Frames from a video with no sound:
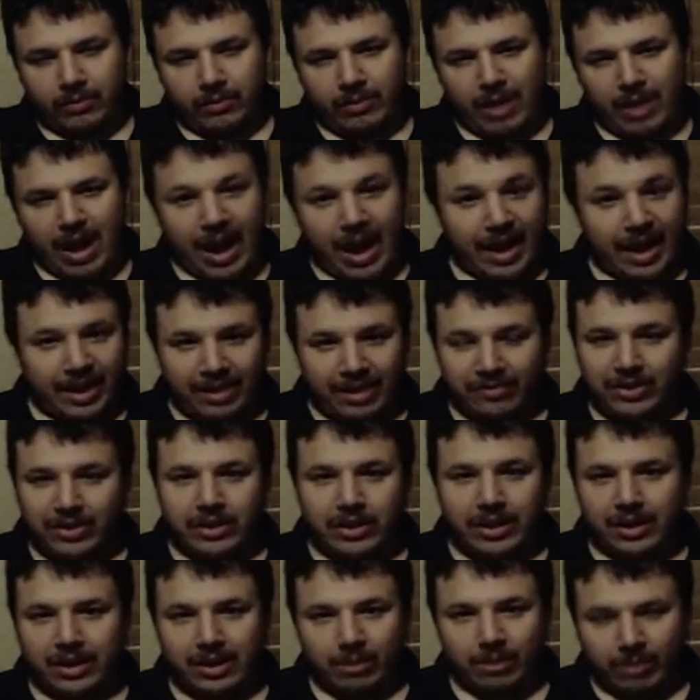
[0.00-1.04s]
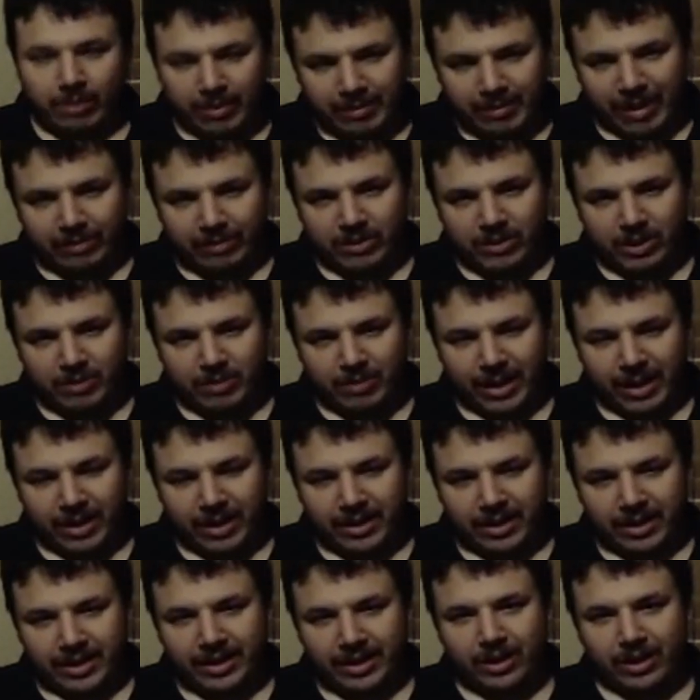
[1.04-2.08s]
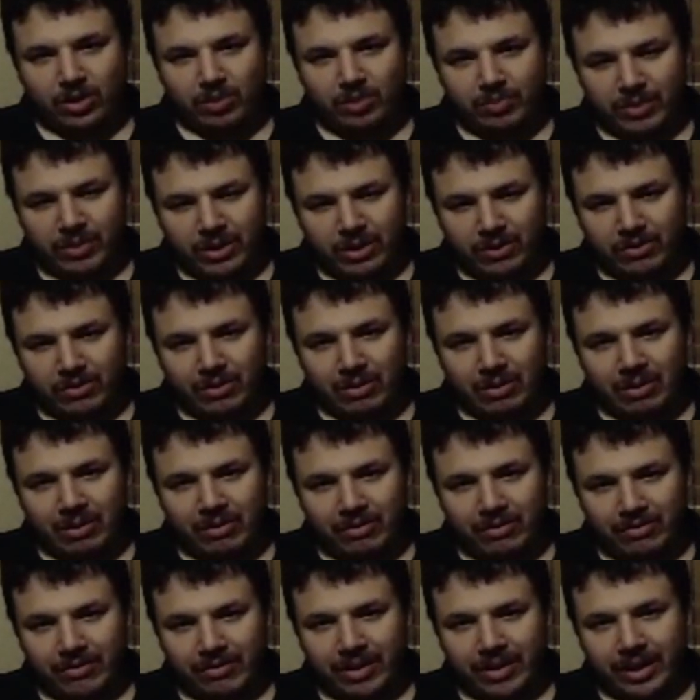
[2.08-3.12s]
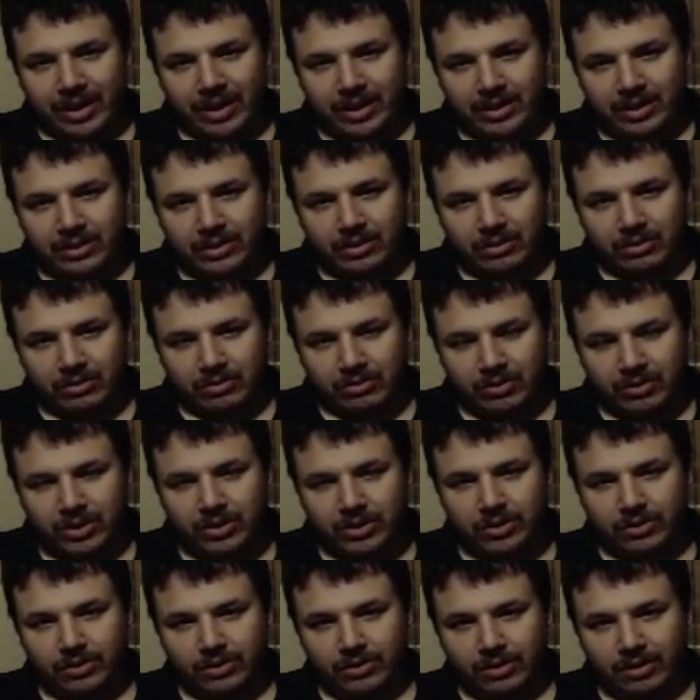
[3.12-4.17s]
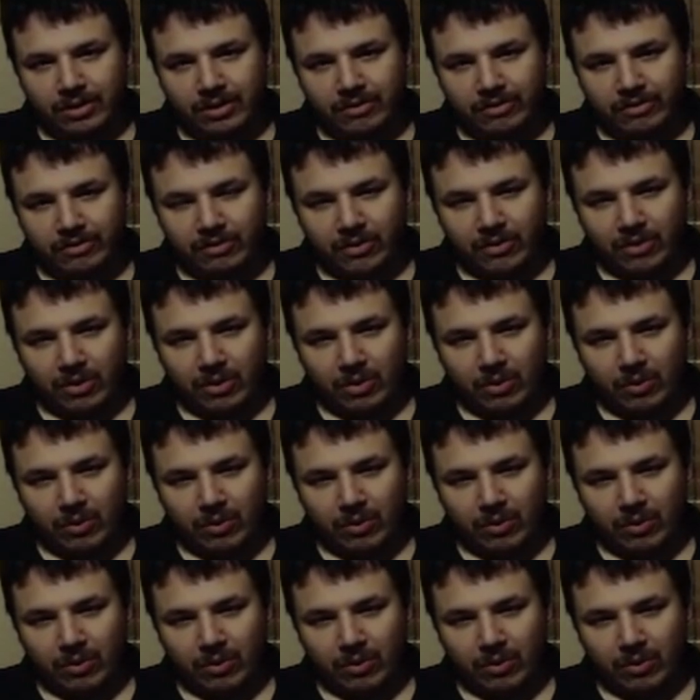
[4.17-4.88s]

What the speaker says: I give you nothing but my respect, and I hope you find what you're looking for,